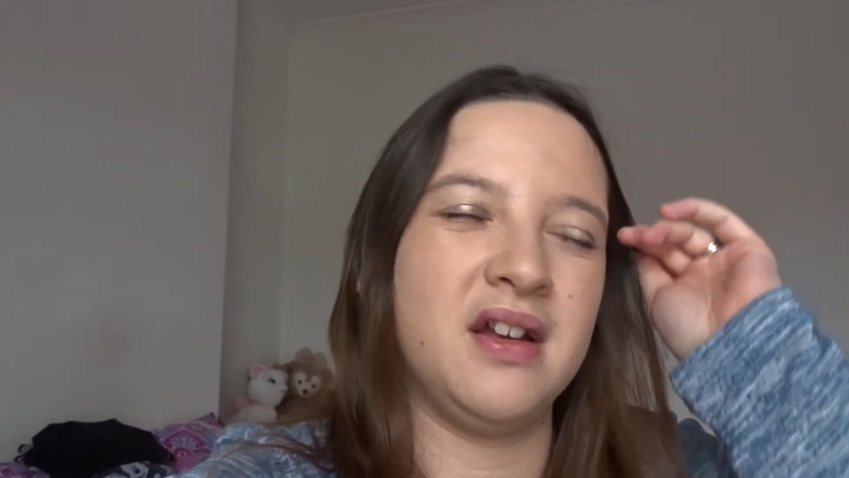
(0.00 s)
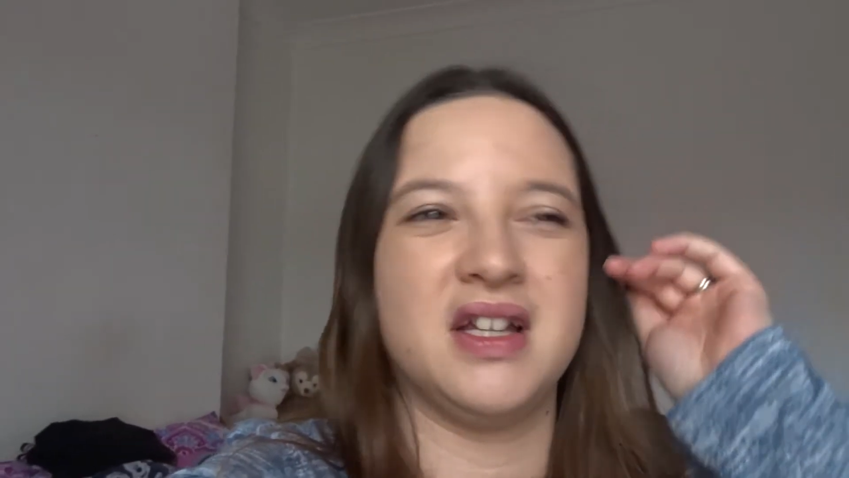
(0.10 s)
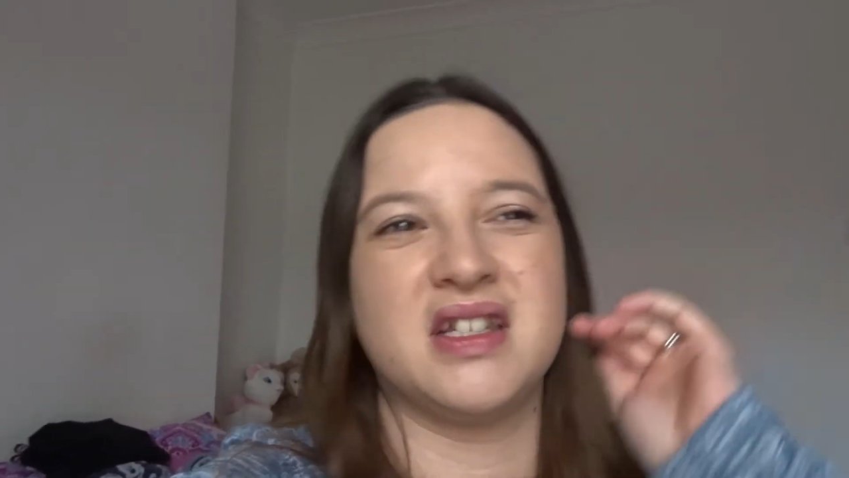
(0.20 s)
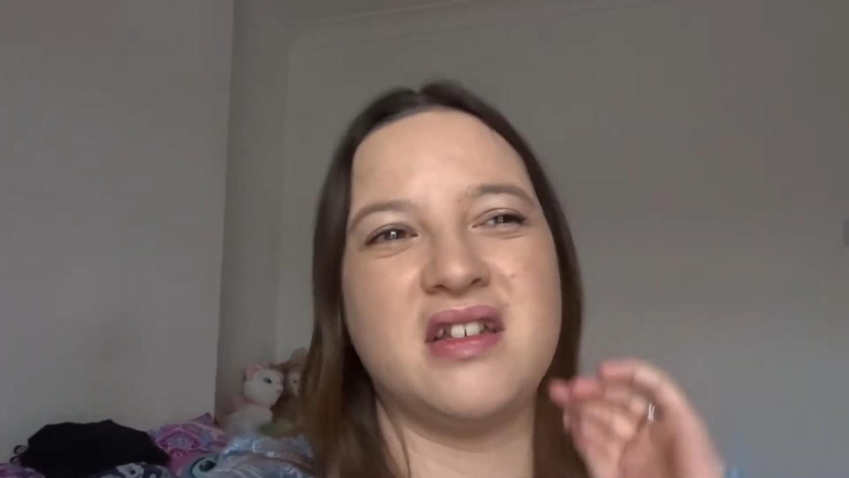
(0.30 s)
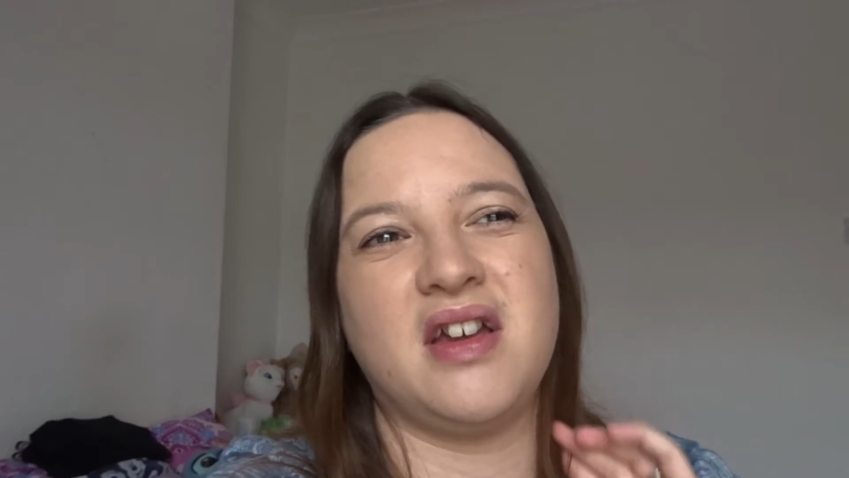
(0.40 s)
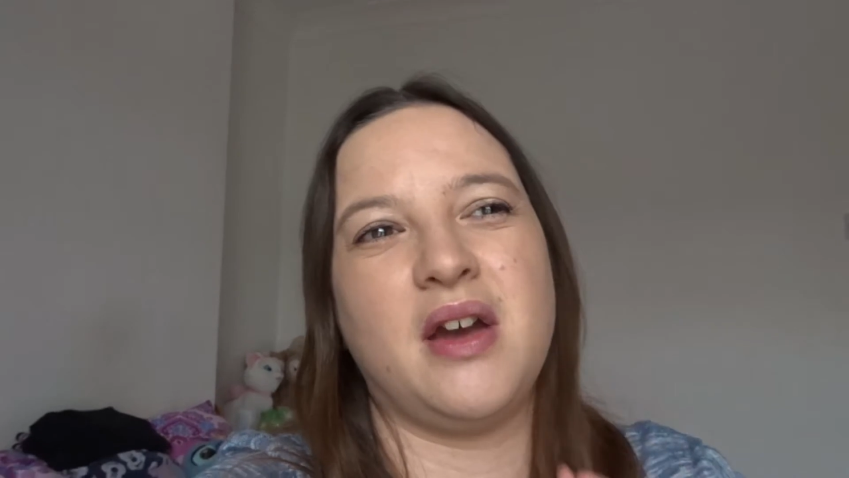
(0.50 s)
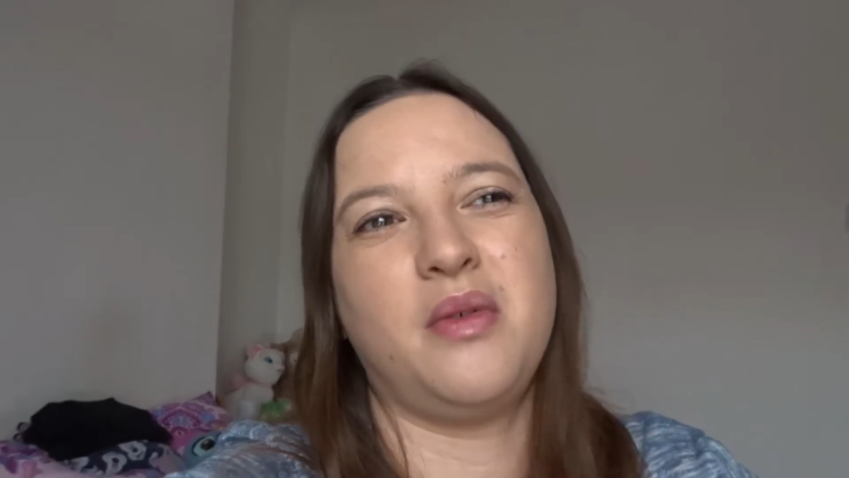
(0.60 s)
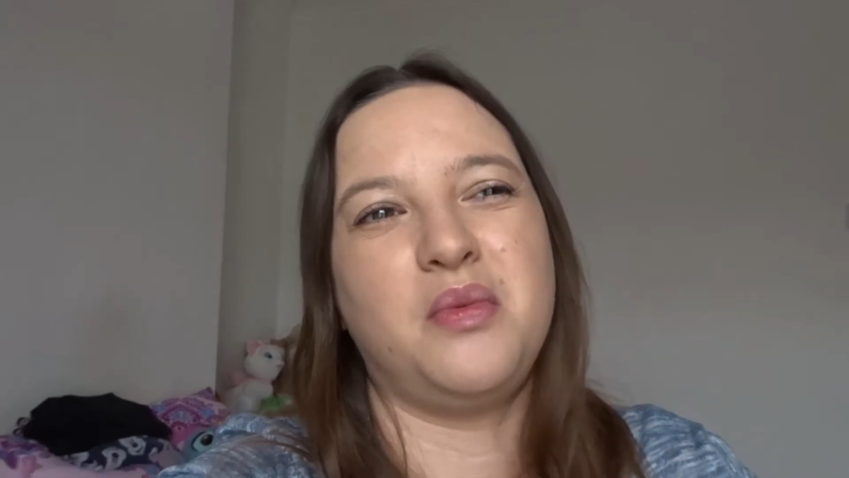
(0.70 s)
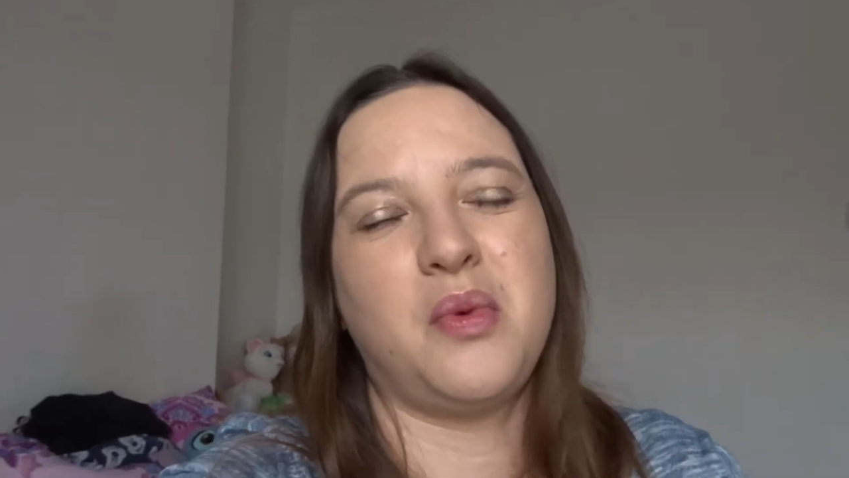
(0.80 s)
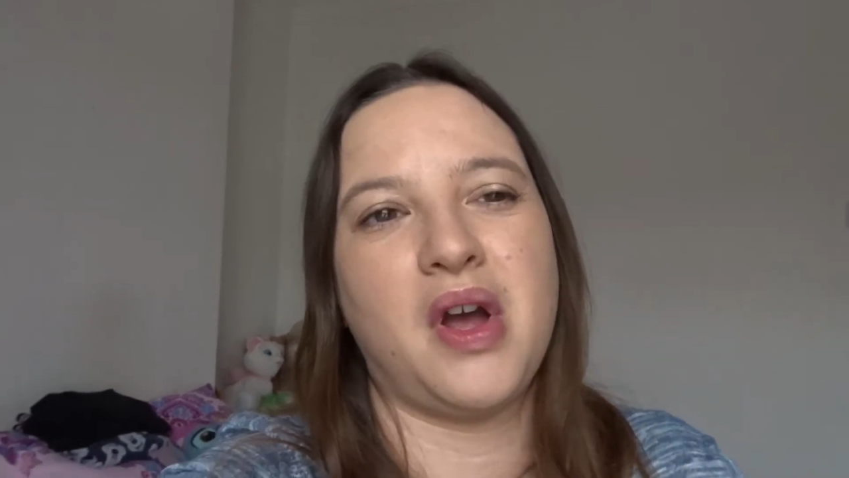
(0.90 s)
I don't know how it
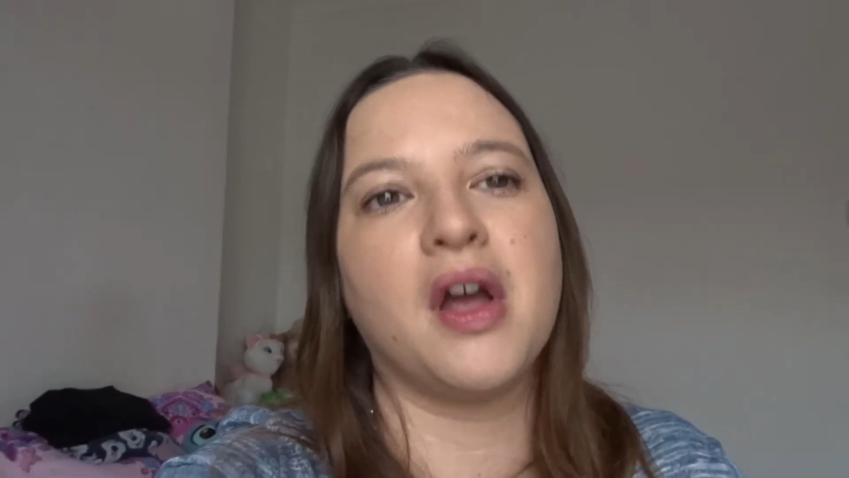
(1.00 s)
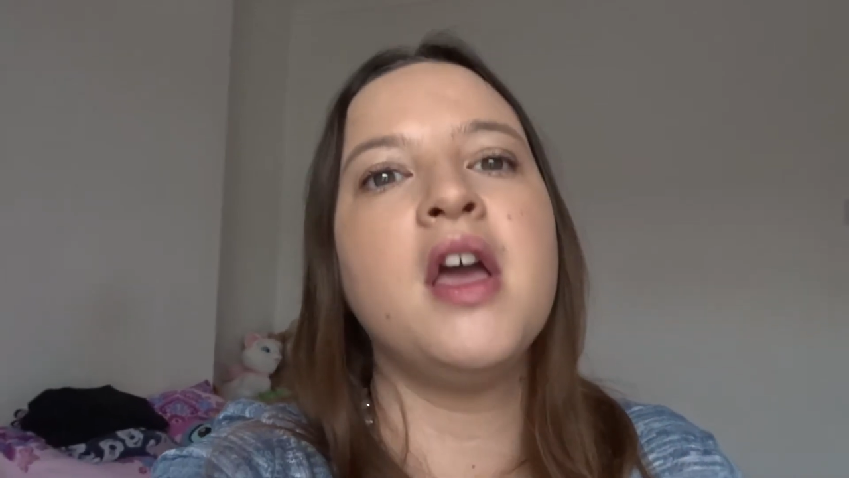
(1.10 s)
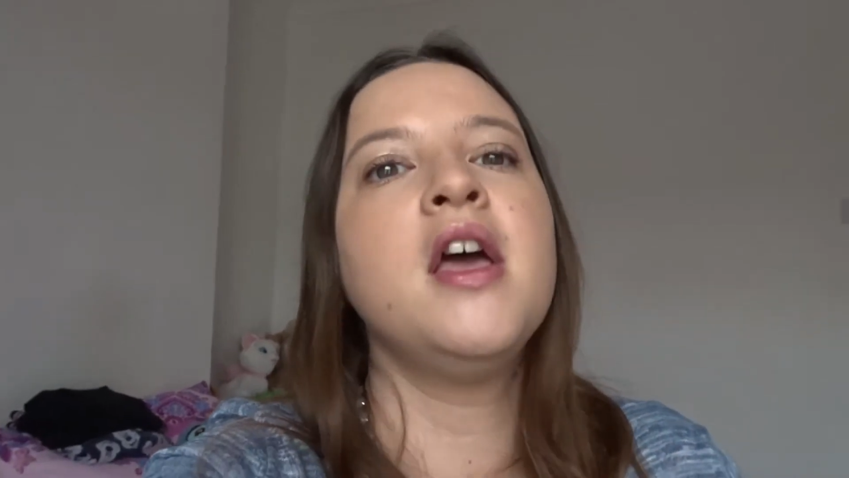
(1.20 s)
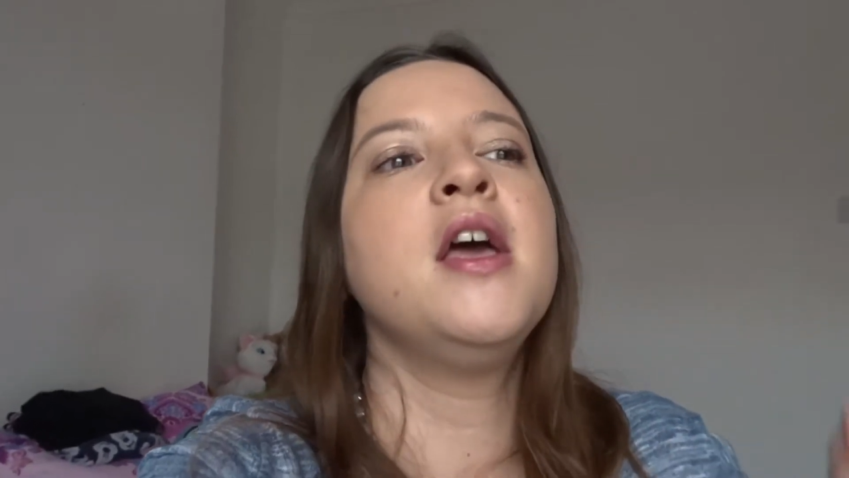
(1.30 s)
would work,